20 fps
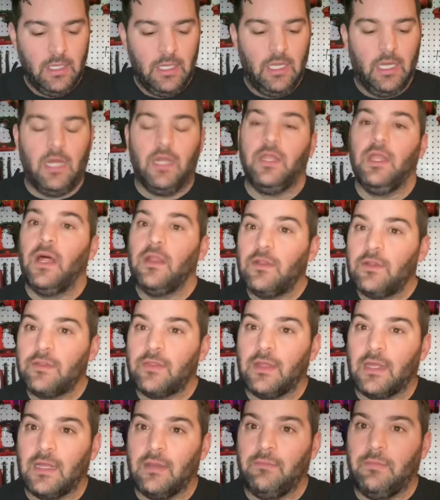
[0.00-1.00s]
Another
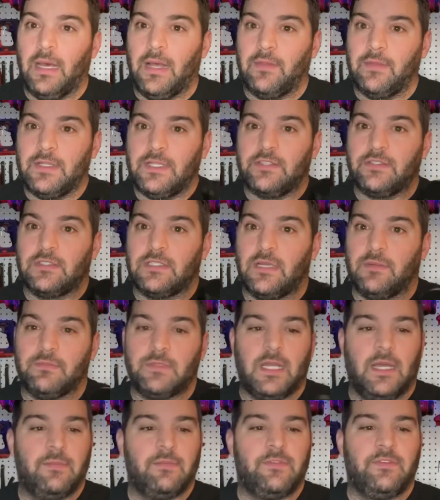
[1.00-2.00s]
thing about these
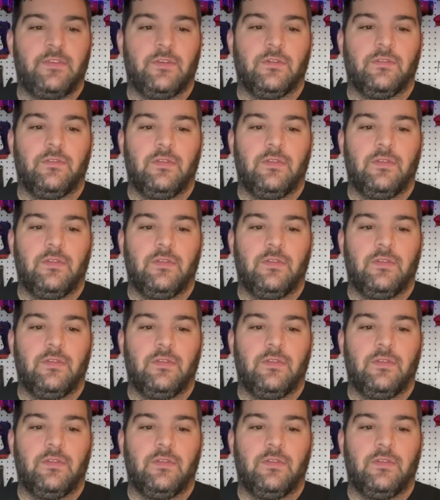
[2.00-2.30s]
sometimes field